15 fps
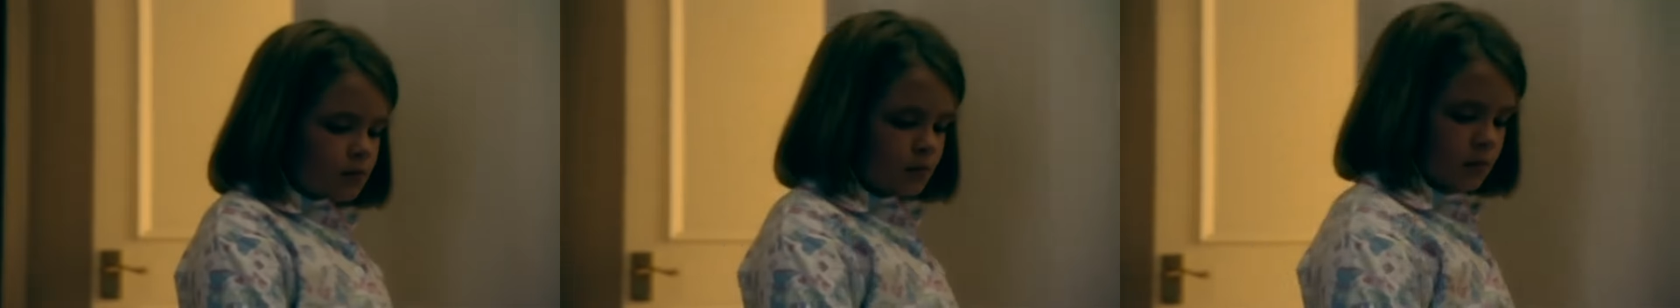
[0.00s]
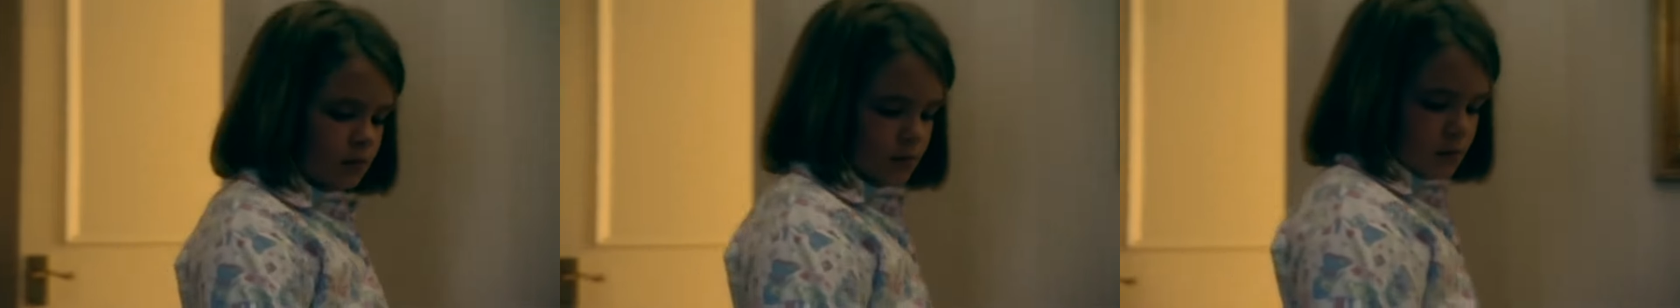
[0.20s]

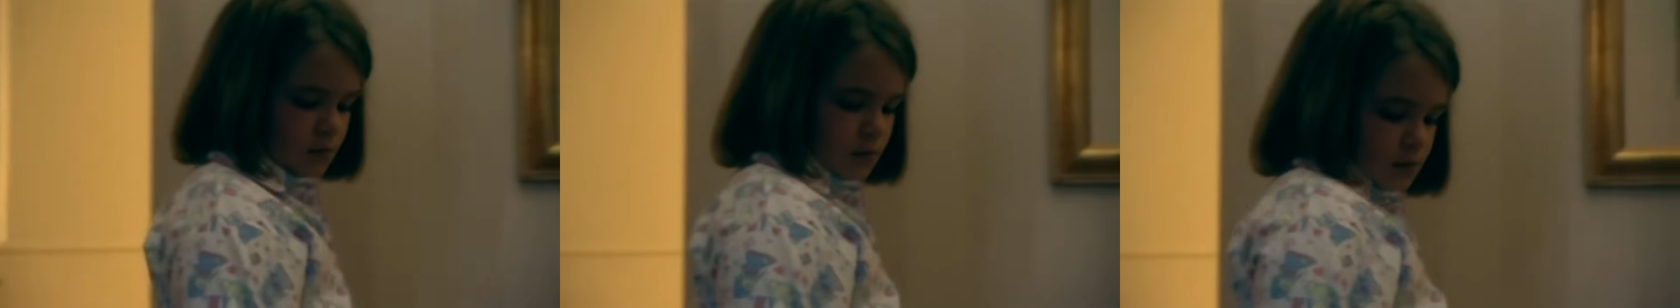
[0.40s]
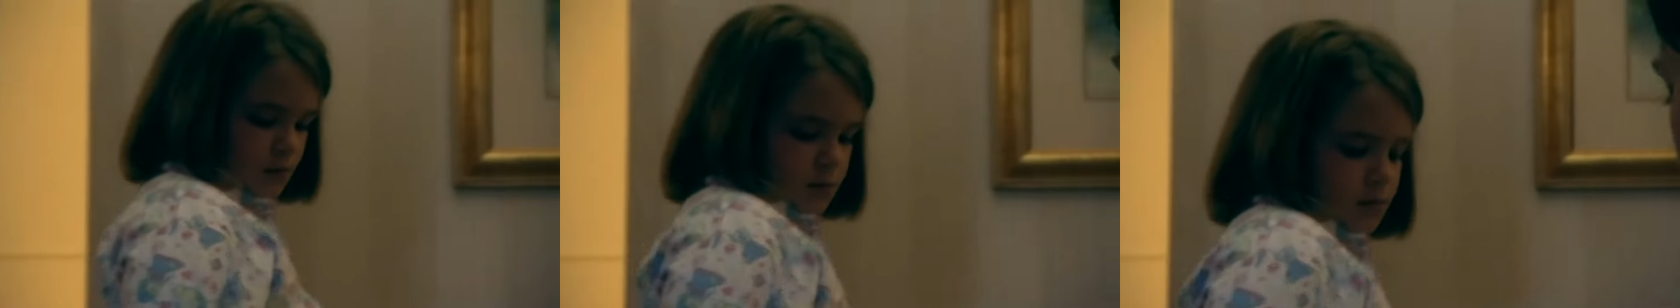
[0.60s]
But I
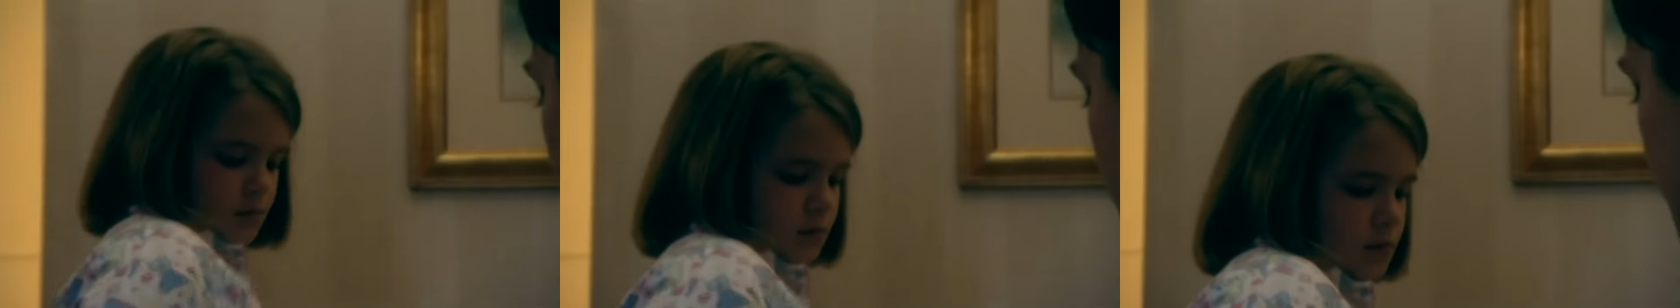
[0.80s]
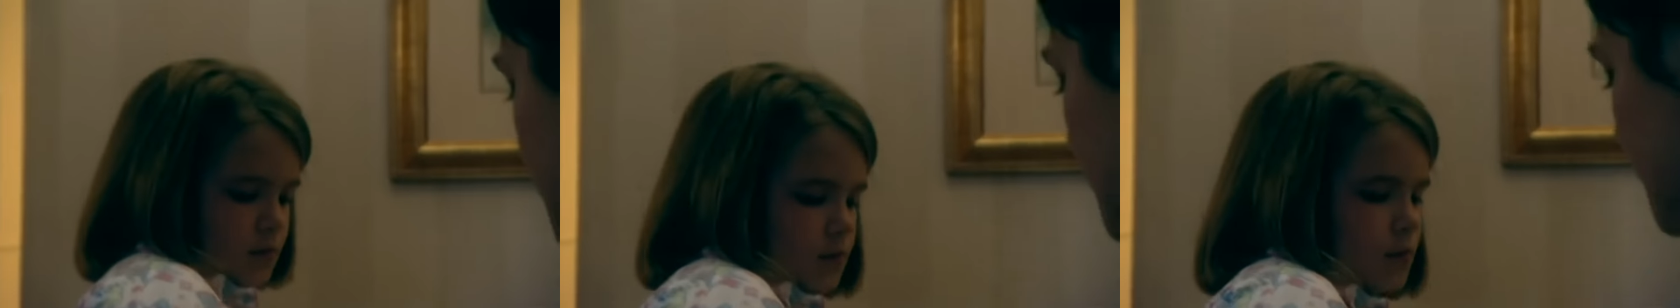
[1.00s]
know
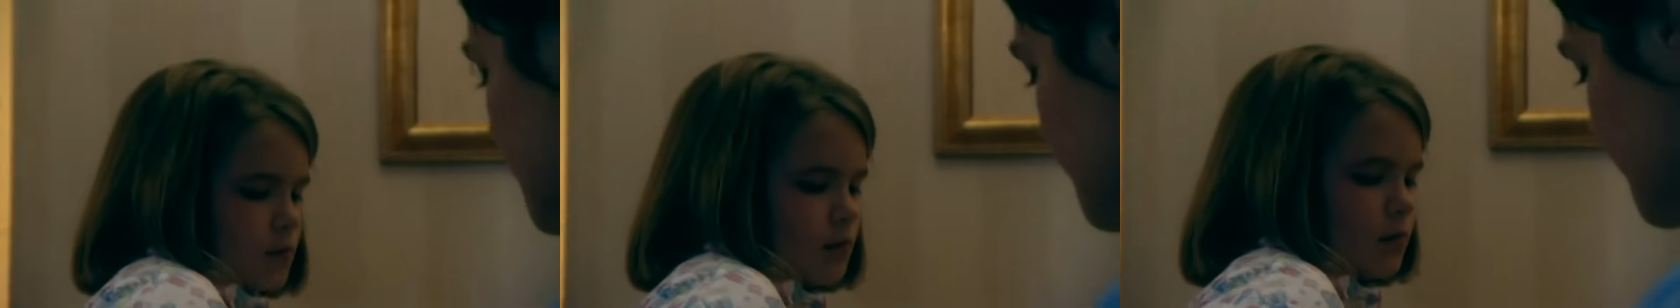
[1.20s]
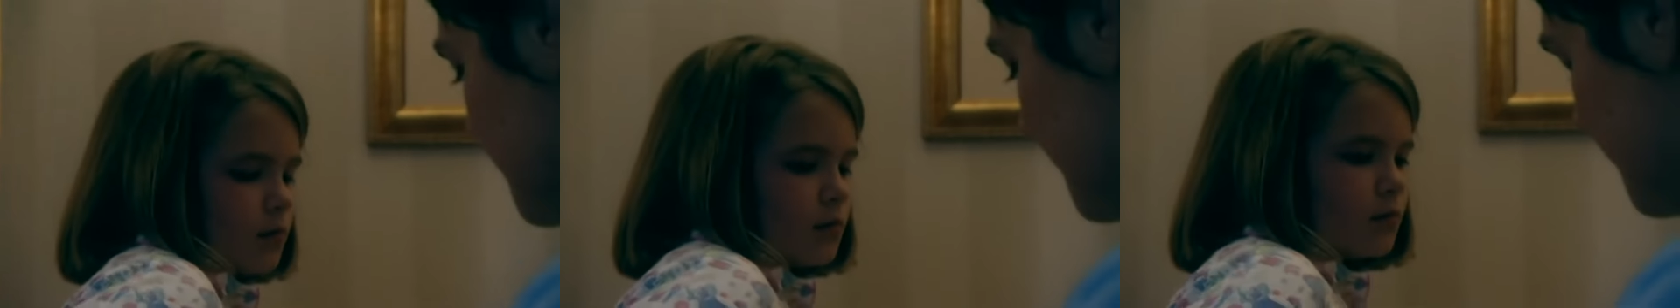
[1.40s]
it's
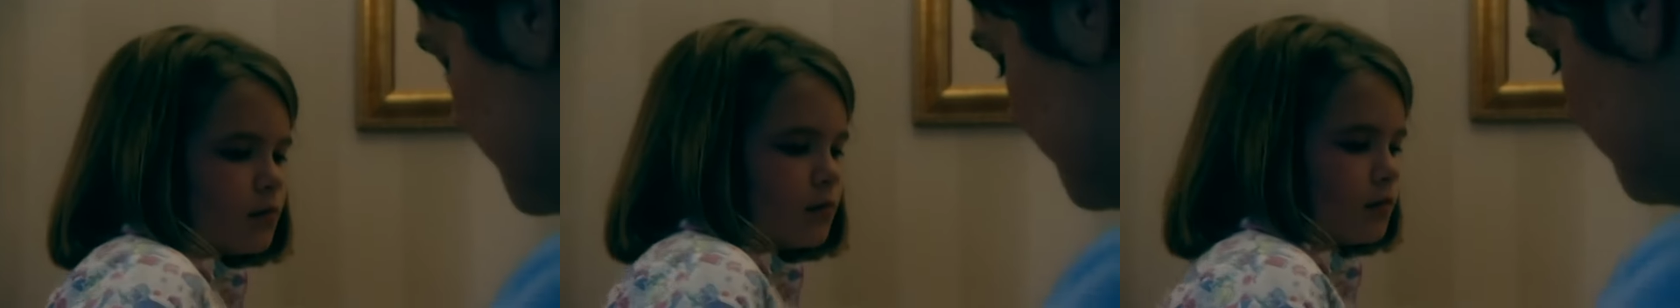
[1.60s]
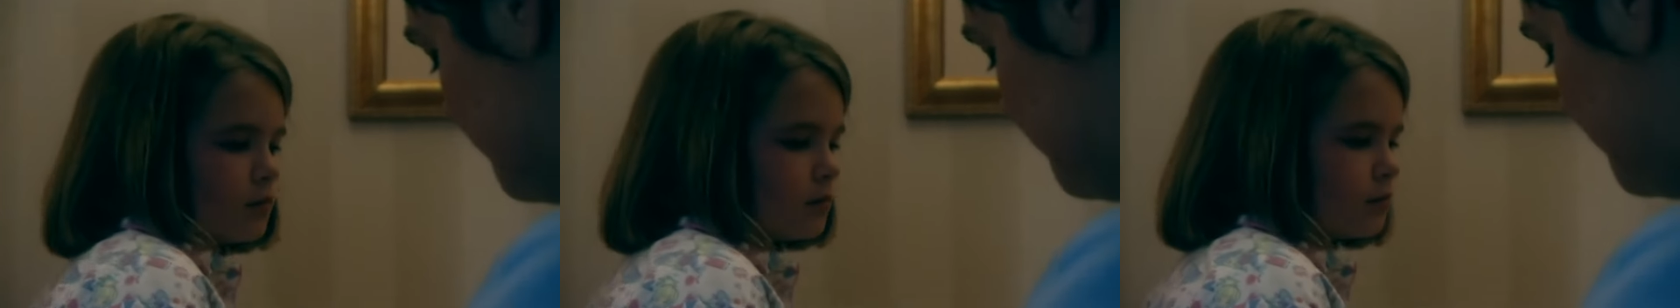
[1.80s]
morning now
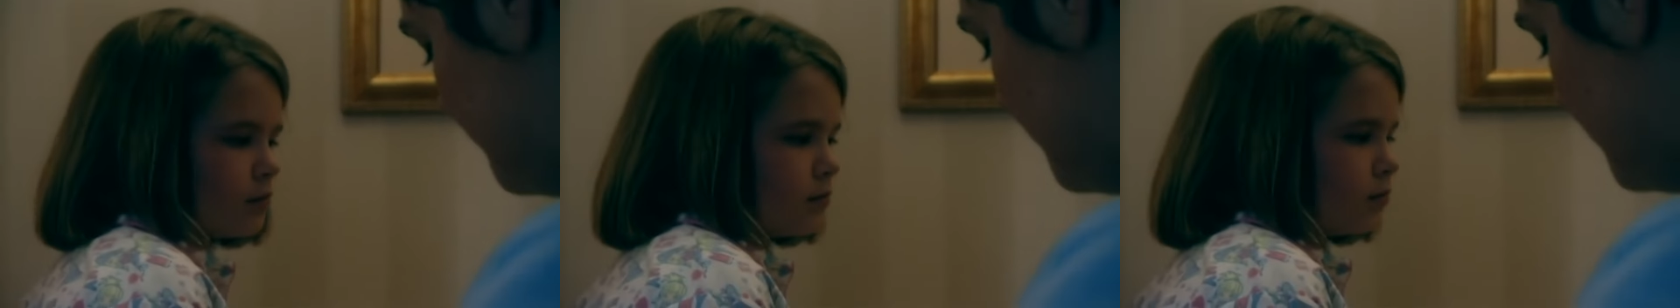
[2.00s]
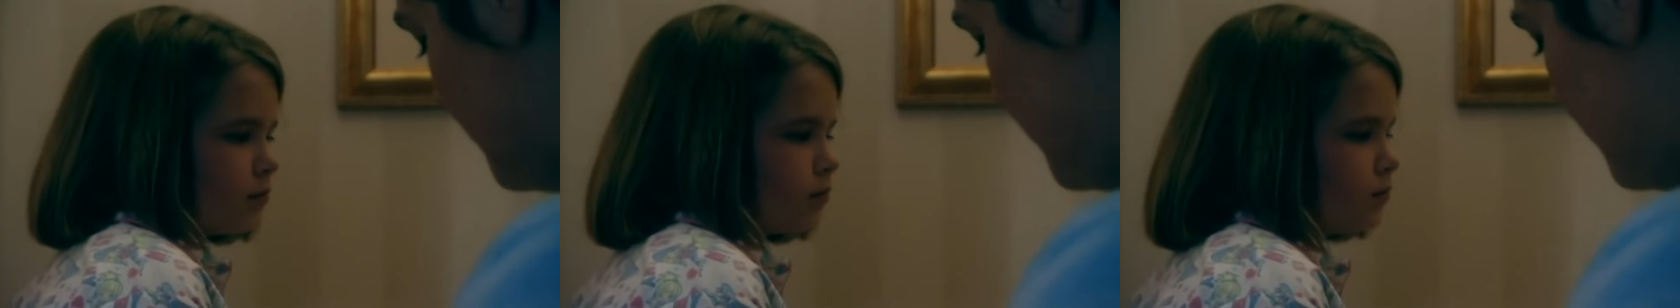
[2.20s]
and the phone
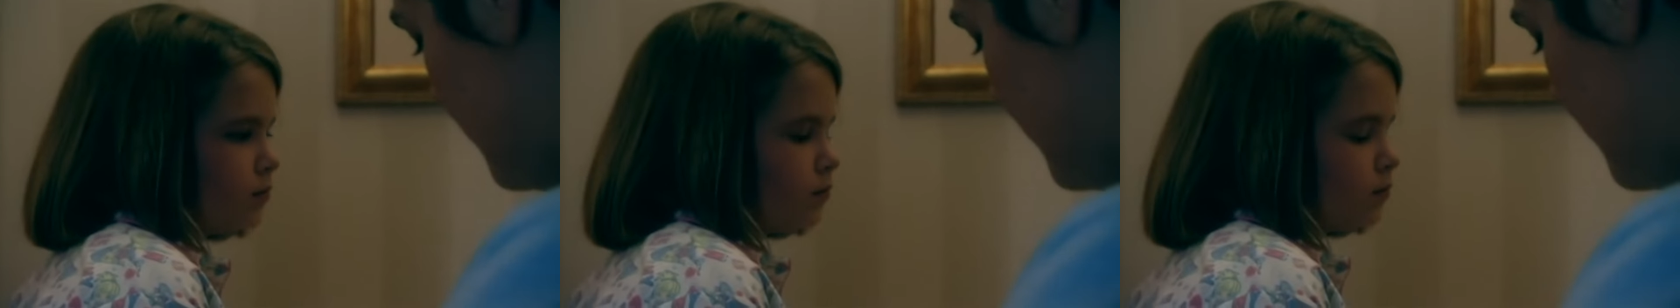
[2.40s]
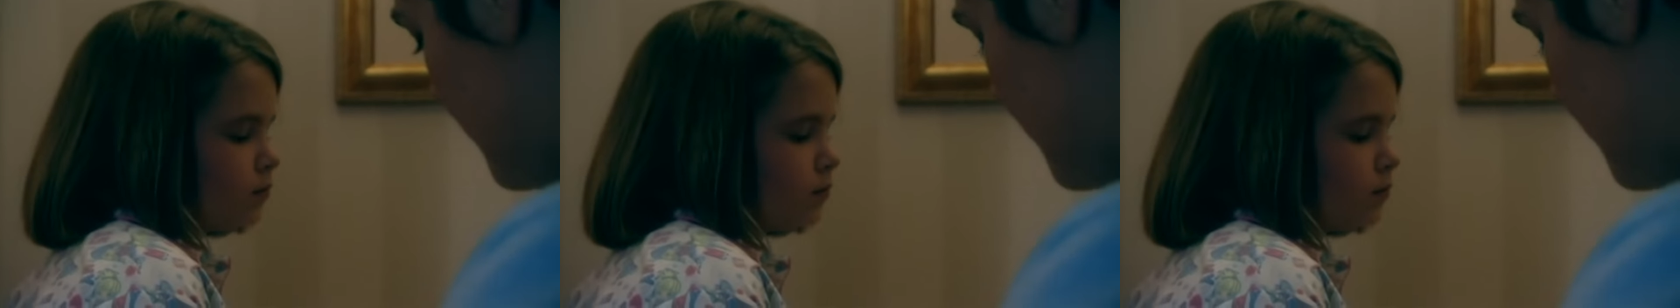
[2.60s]
hasn't rung in